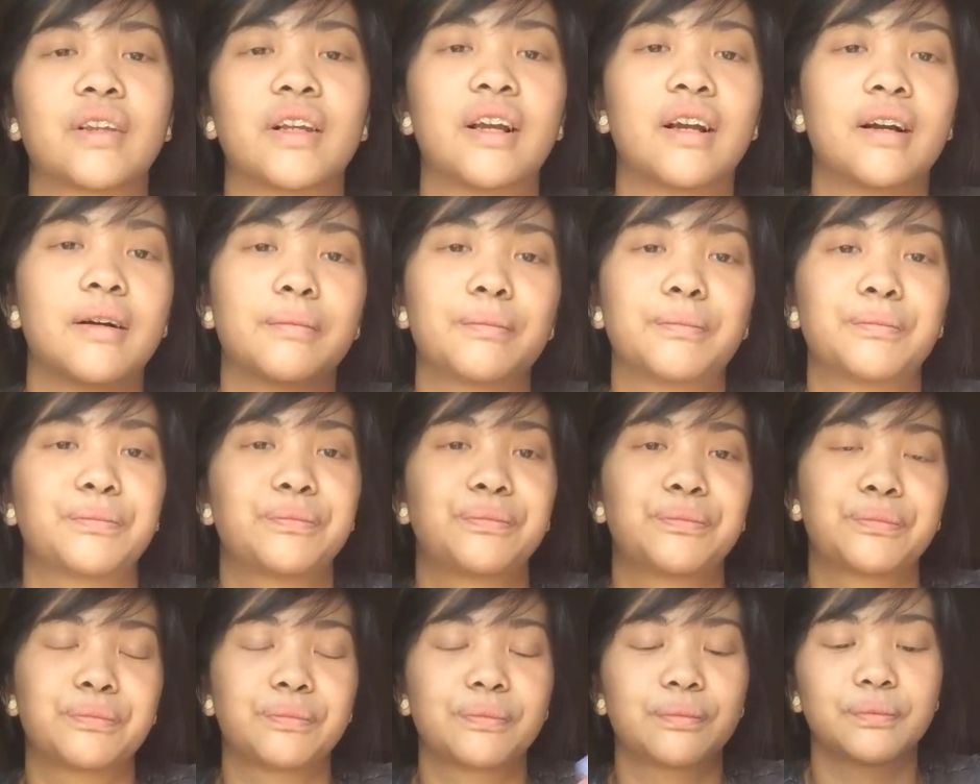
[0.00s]
Yeah.
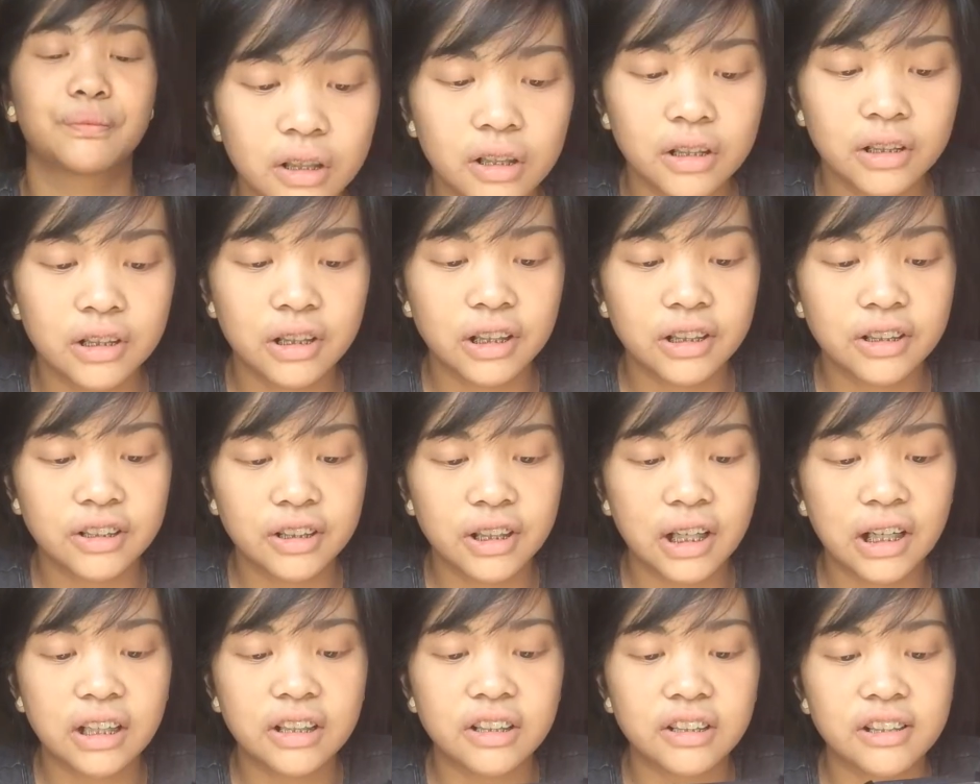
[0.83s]

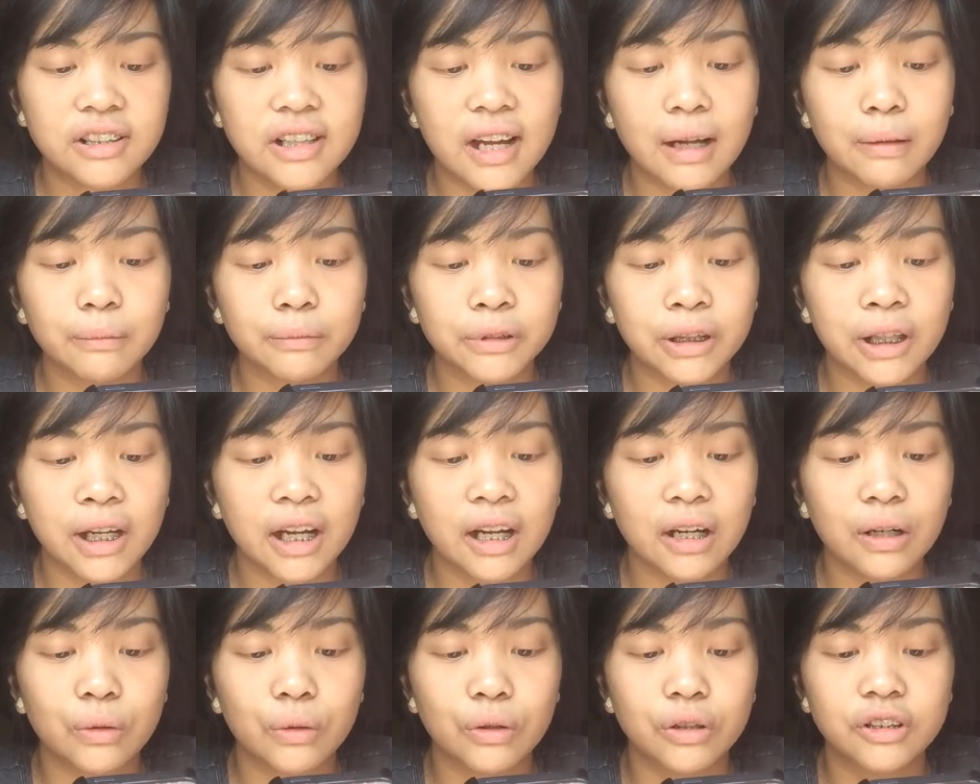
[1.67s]
sixteen.
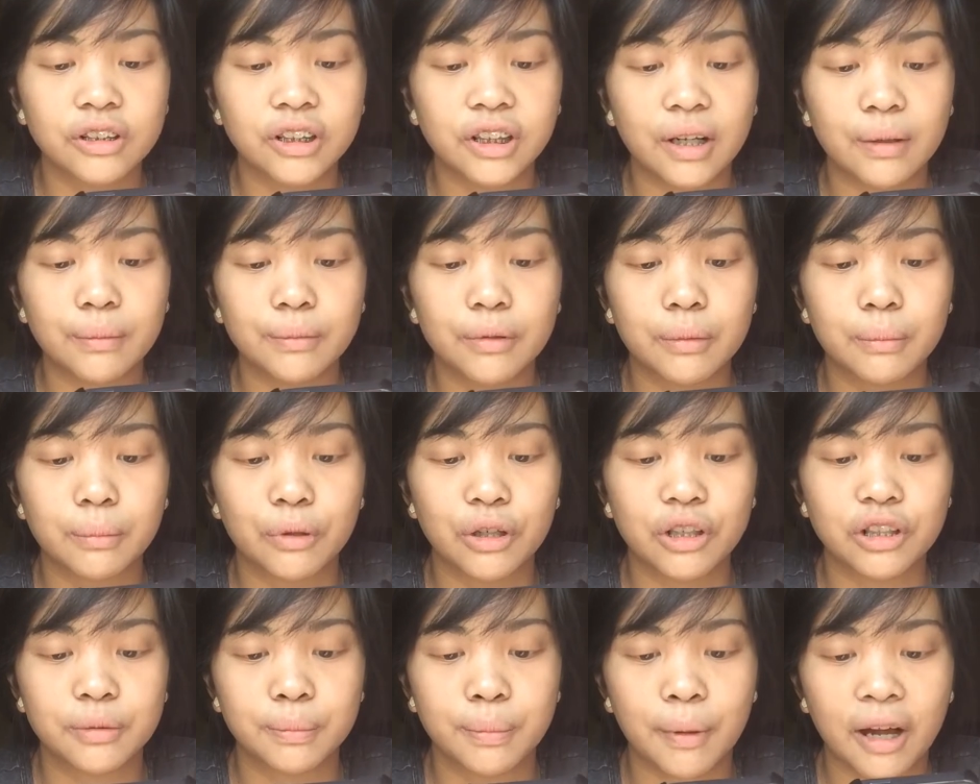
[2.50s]
Snapchat or D M the
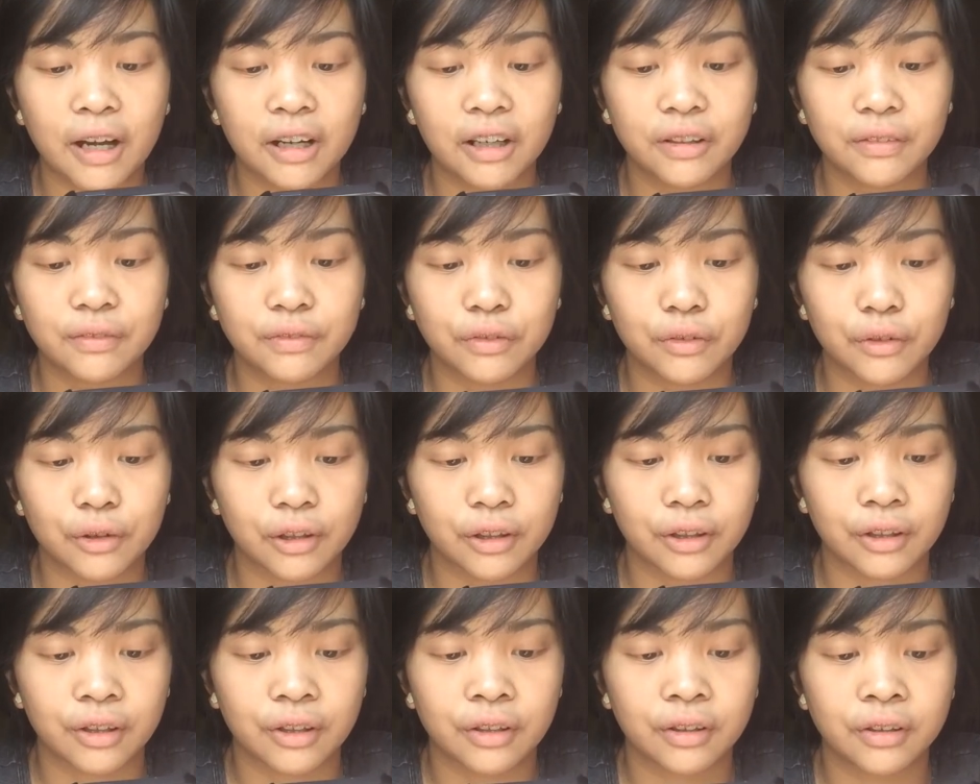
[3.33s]
boys back and
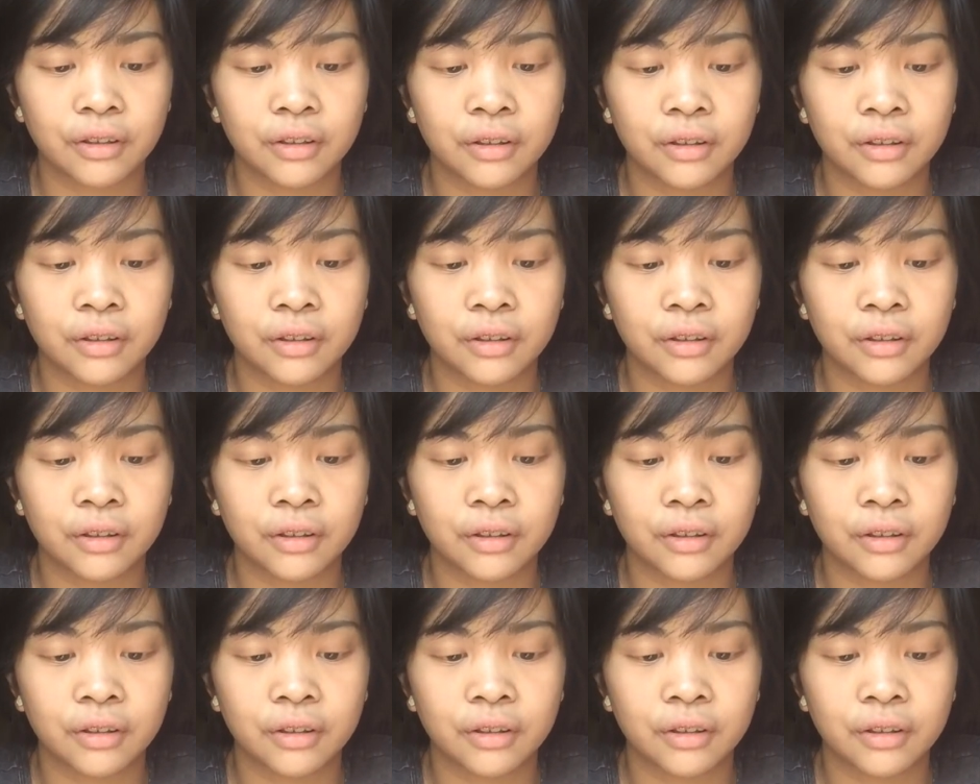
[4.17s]
forth.